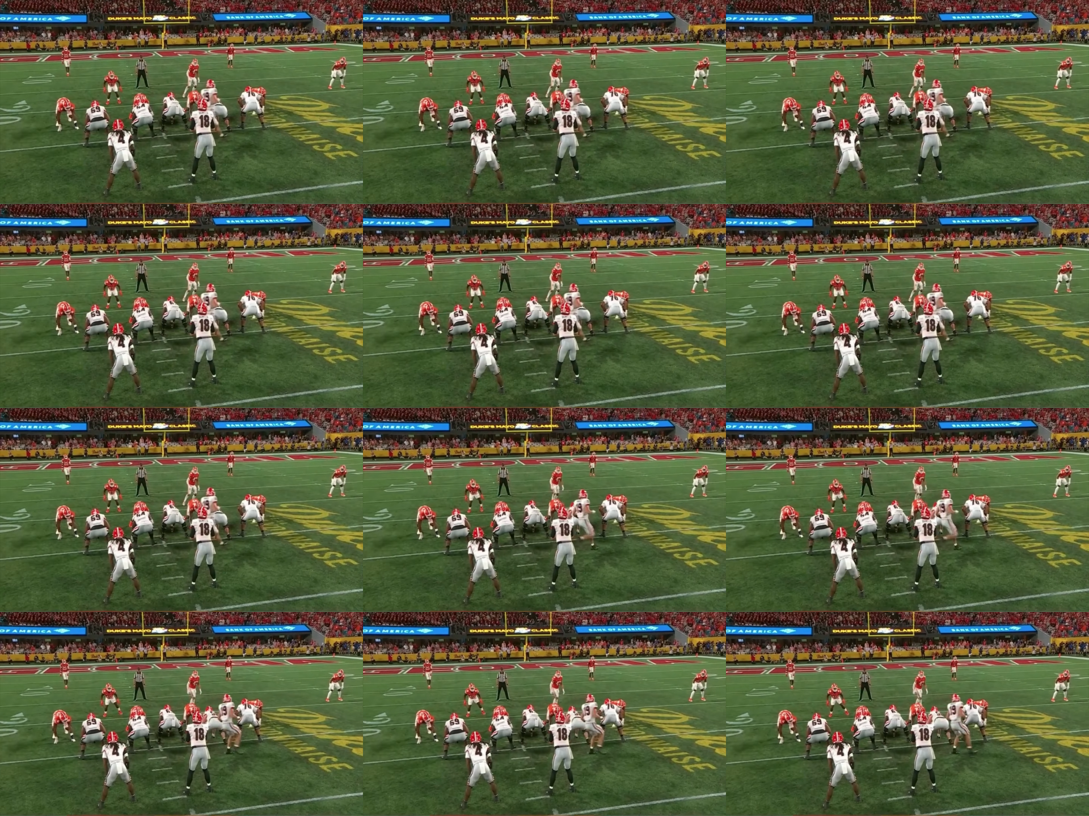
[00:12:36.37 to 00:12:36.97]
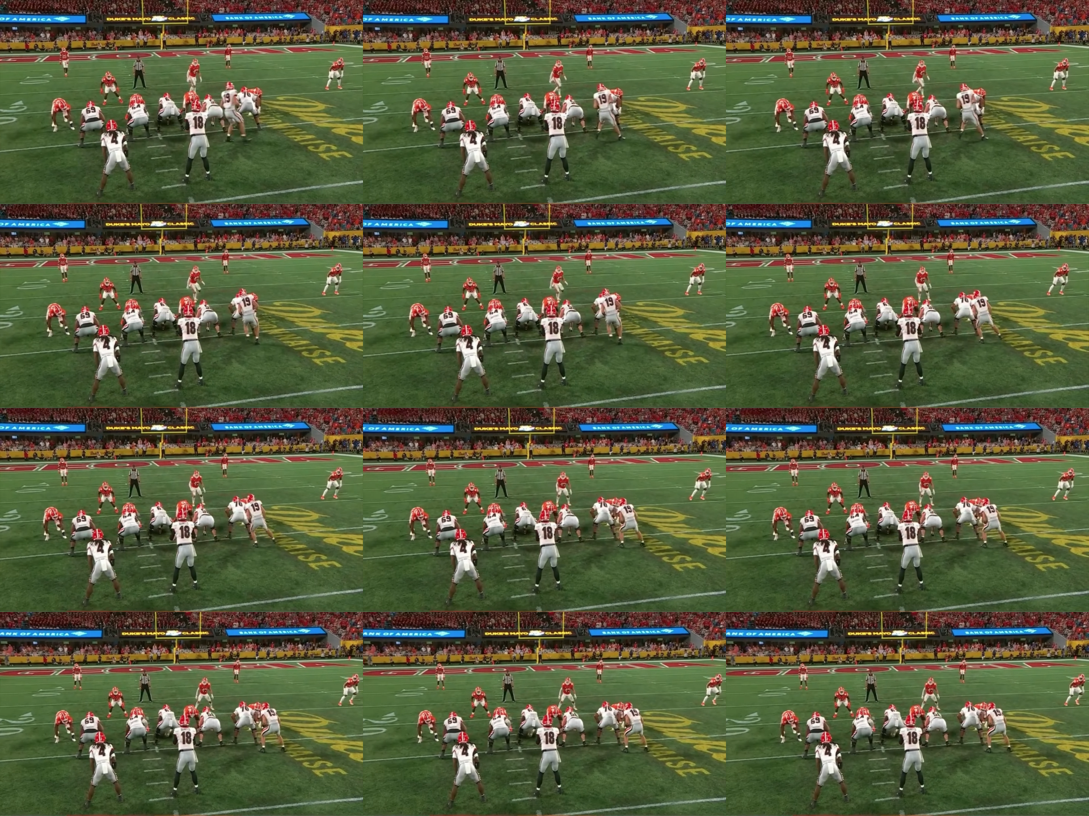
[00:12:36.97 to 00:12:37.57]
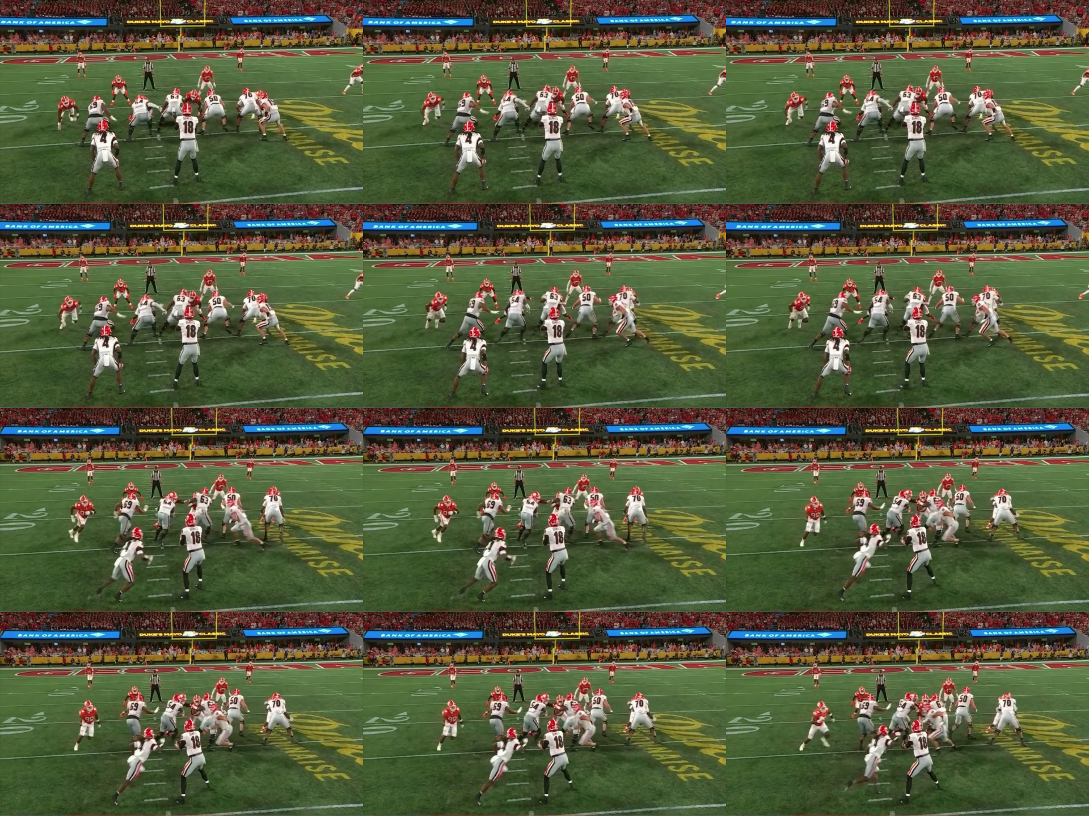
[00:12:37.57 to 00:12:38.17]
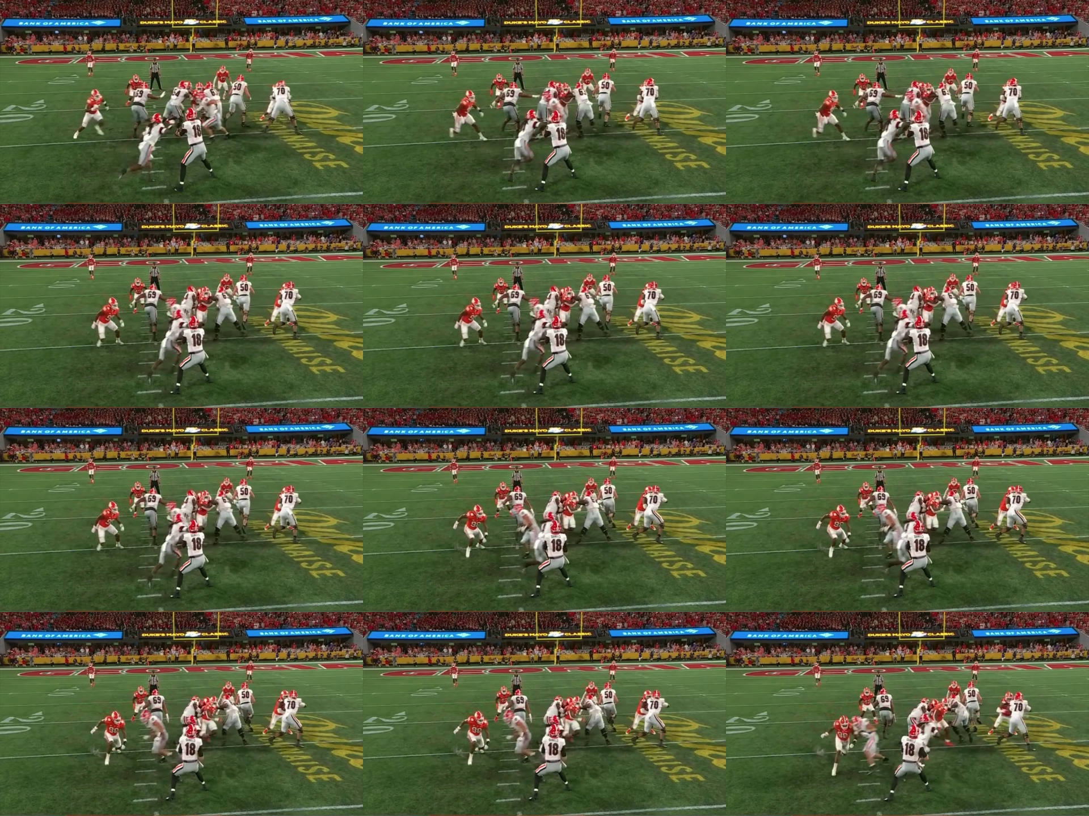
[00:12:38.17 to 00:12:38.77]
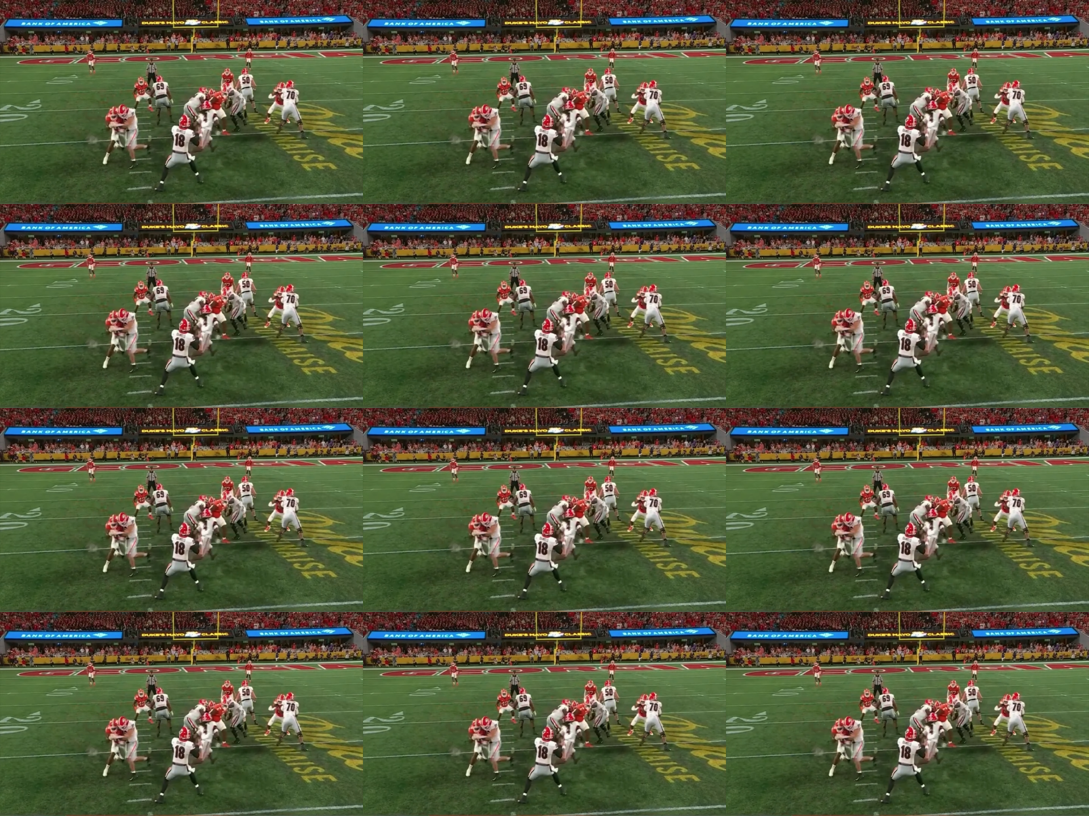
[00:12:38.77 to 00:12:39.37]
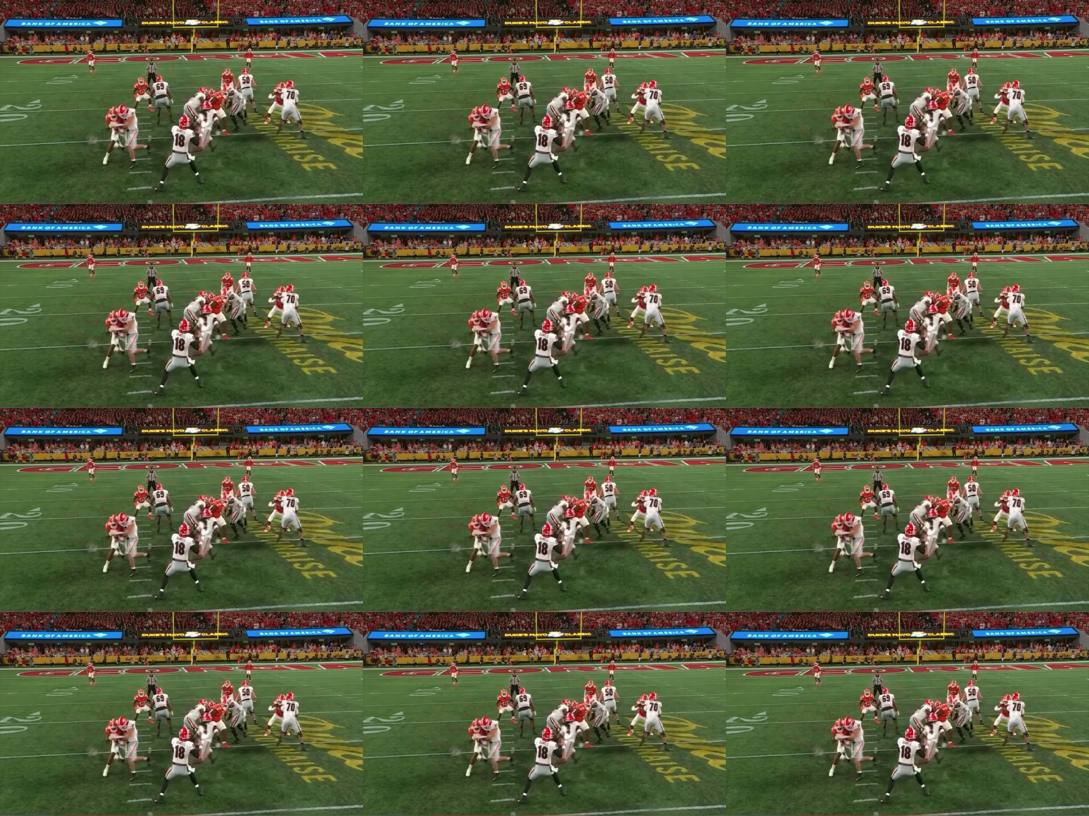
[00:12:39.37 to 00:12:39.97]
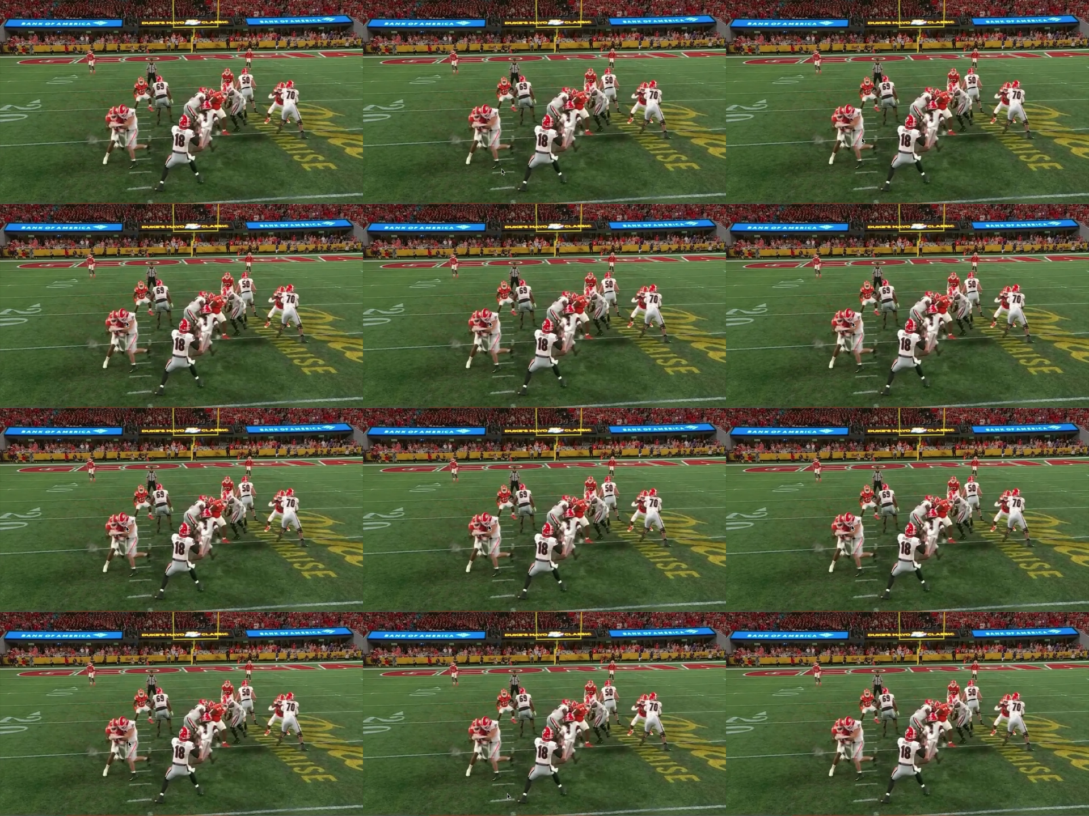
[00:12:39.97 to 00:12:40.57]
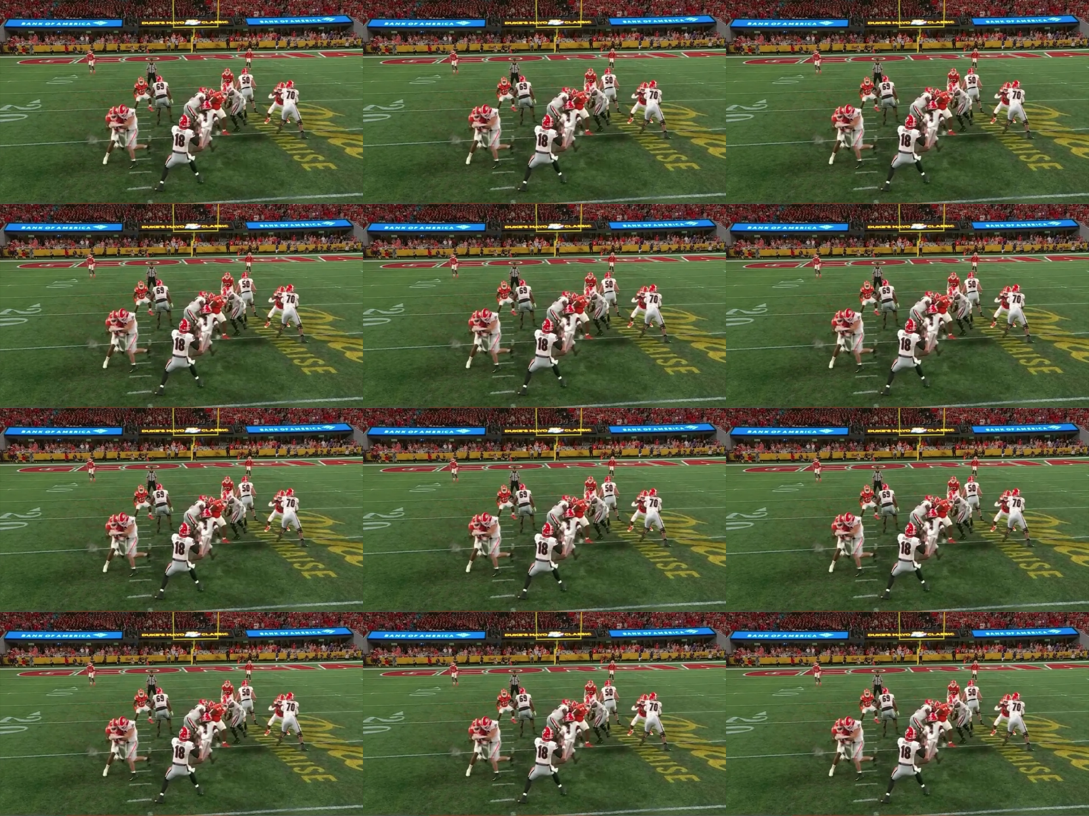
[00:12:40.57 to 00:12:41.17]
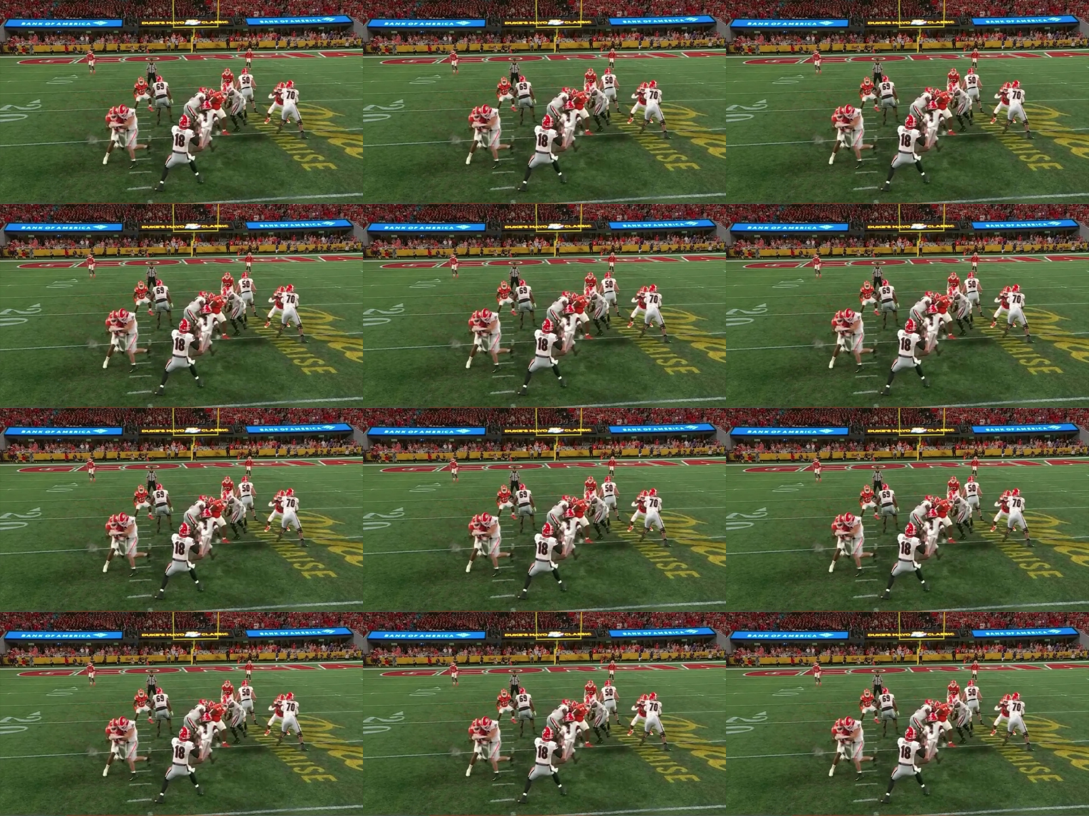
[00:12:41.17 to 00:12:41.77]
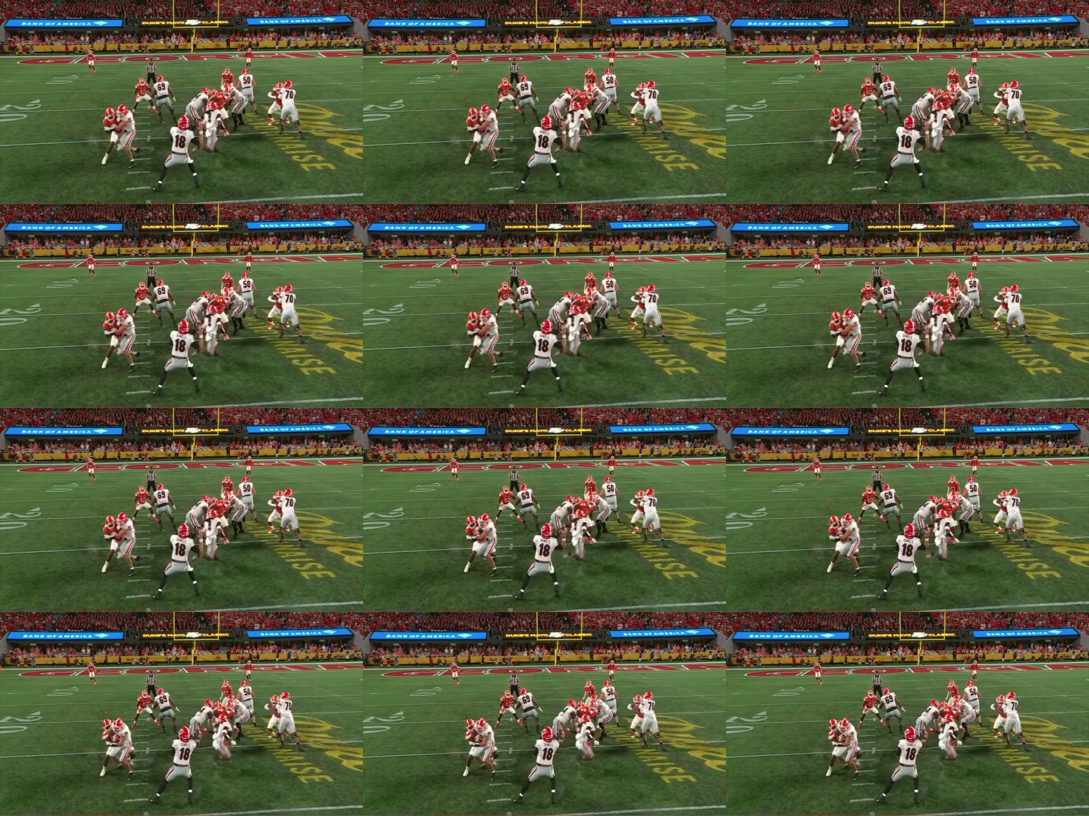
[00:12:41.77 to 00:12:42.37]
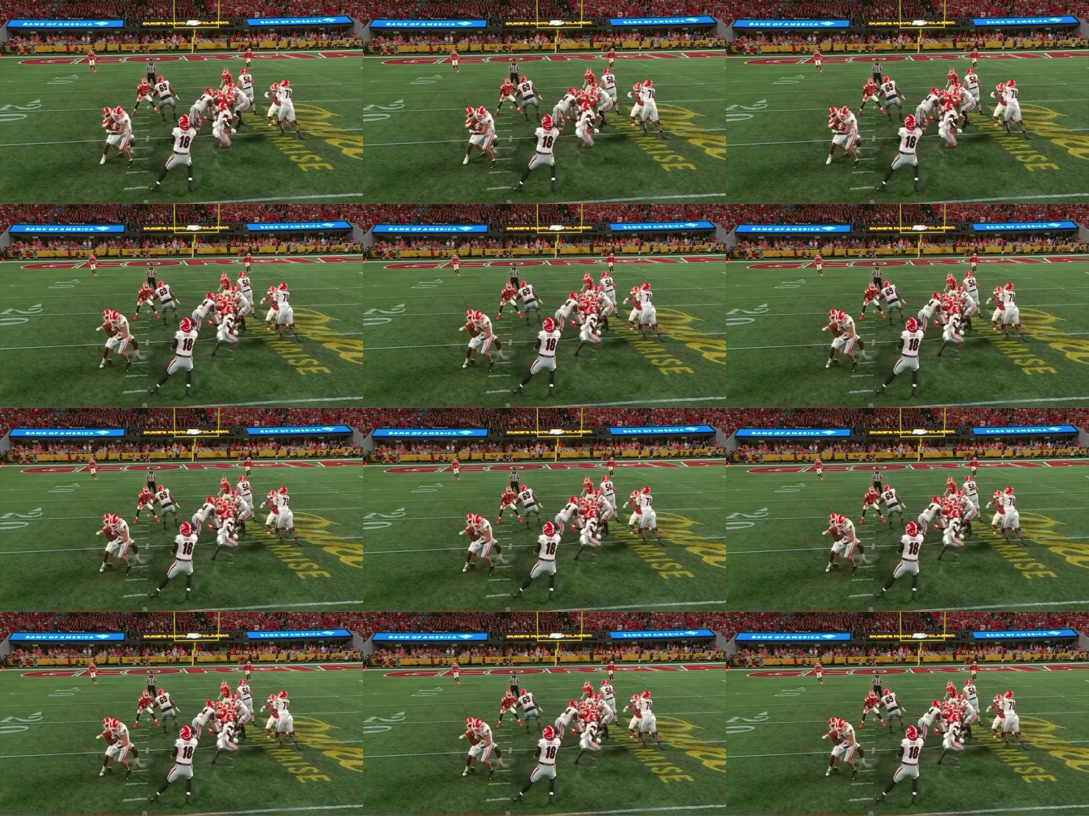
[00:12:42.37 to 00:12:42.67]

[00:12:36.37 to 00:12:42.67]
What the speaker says: Nobody's mouth can be seen.